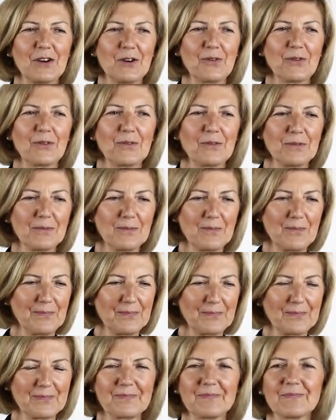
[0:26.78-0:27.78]

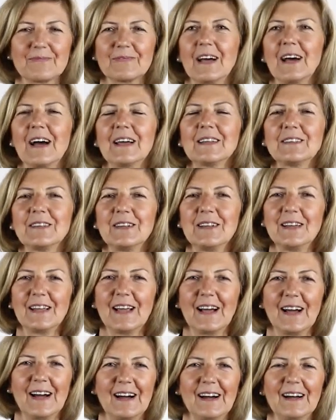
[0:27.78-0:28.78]
um,
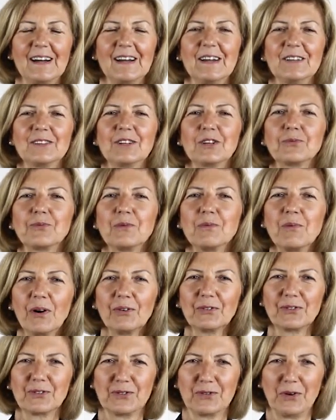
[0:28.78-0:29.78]
idea that we
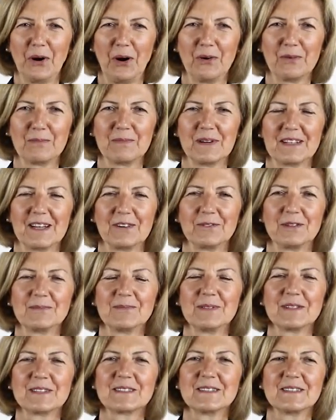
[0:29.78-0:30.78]
want to open our
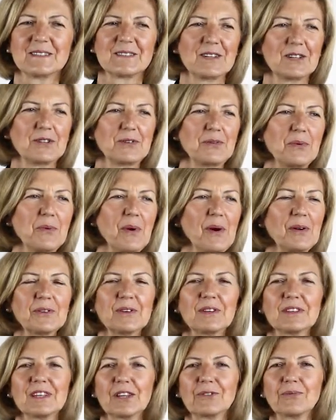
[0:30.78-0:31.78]
business, that we
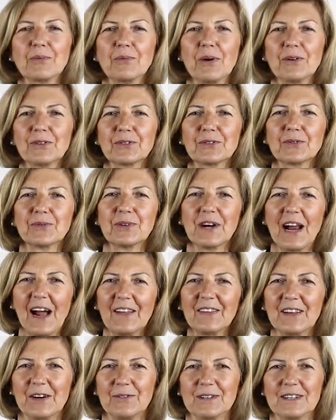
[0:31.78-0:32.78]
want that we want to
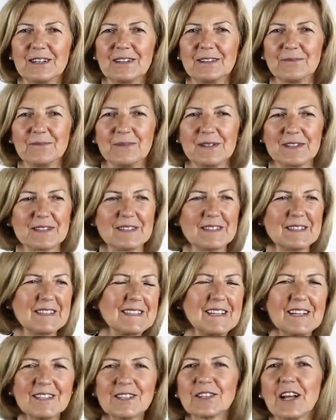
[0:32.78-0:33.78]
run our business.
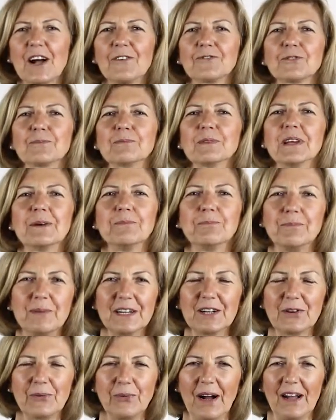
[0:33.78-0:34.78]
It doesn't have to be a
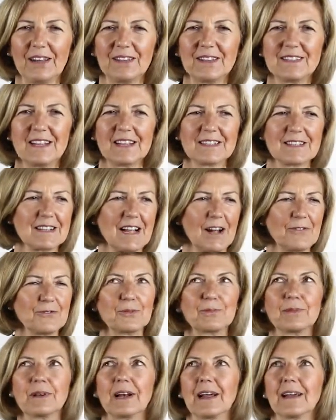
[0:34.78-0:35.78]
big one. It doesn't have
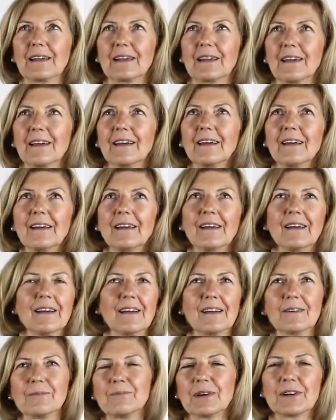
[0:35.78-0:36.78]
to be like a,
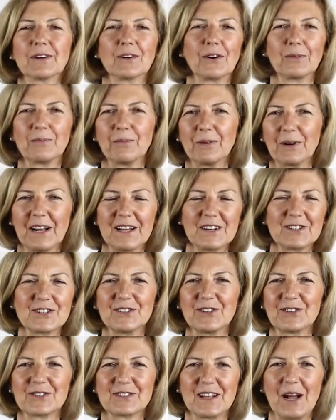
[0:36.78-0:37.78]
a big
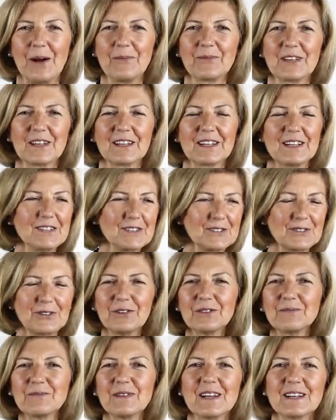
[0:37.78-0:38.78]
corporation or something. It
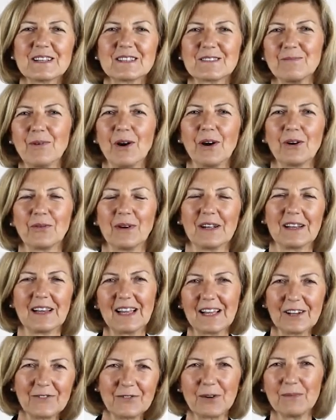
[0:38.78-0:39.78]
could be a small one,
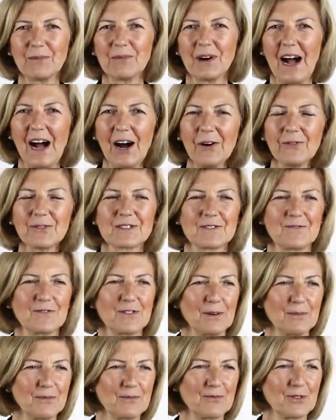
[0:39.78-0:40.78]
like from house,
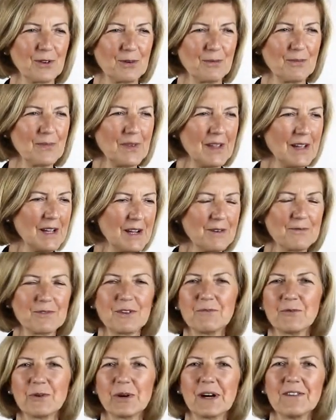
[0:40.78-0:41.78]
from from
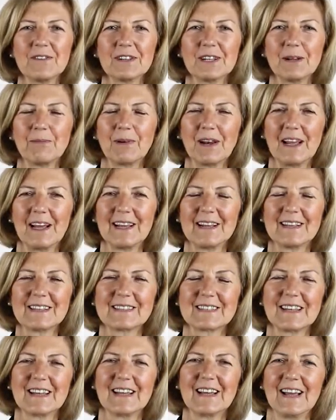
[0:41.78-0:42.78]
from wherever the
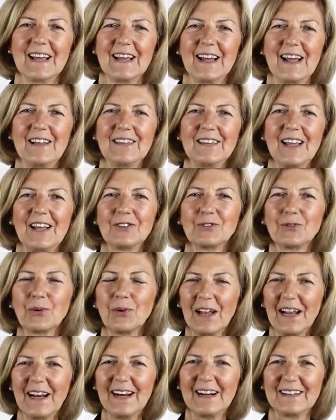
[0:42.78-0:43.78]
place, and and to
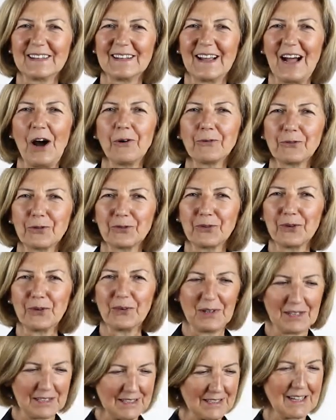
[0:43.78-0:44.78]
learn how to
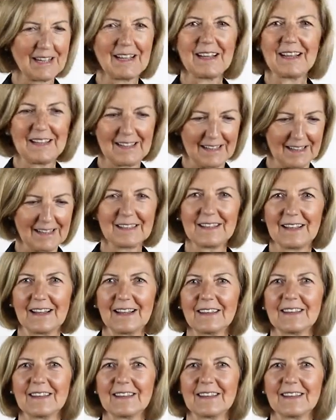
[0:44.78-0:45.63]
do it. Uh, uh,